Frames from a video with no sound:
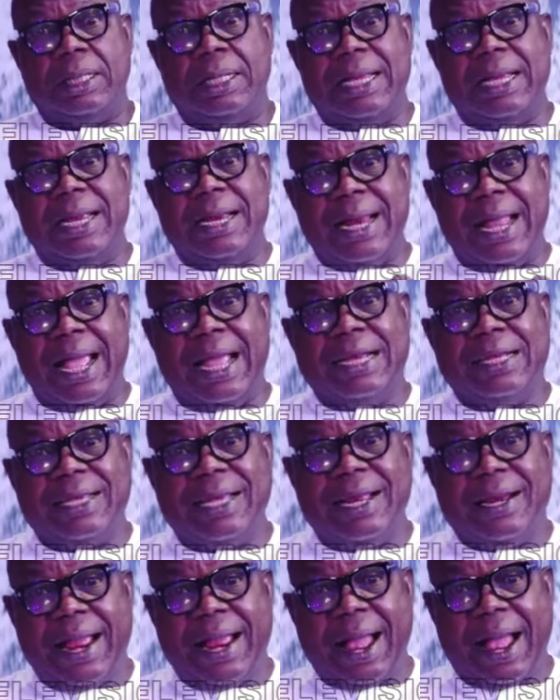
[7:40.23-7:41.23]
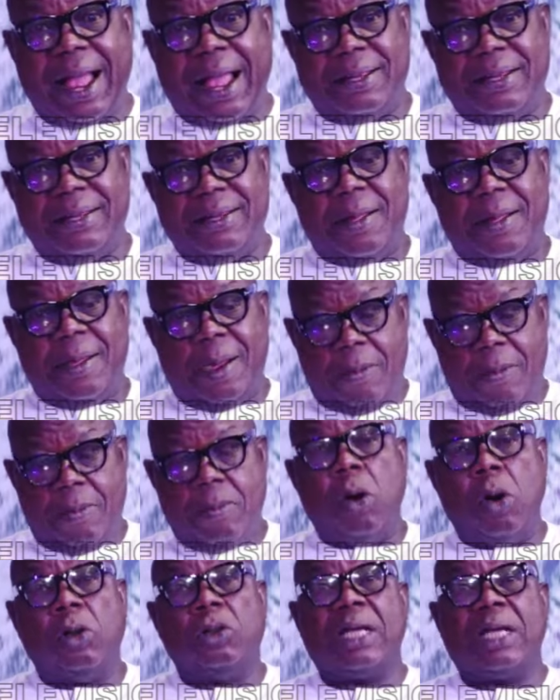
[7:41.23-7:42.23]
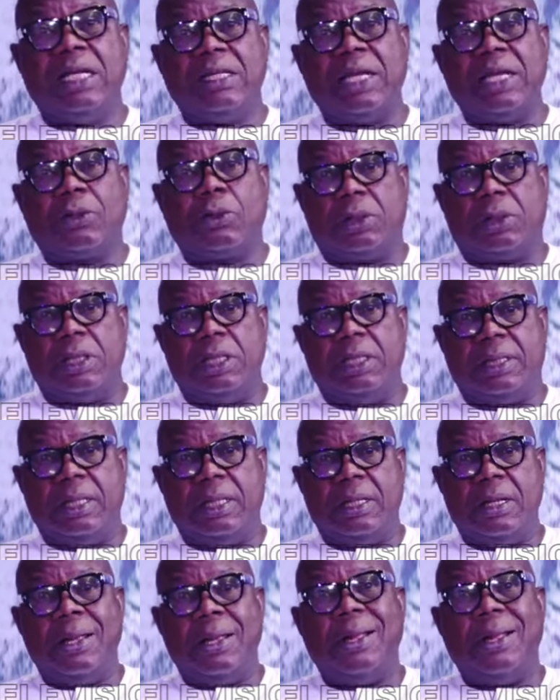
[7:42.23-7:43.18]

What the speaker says: in Nigeria must execute it.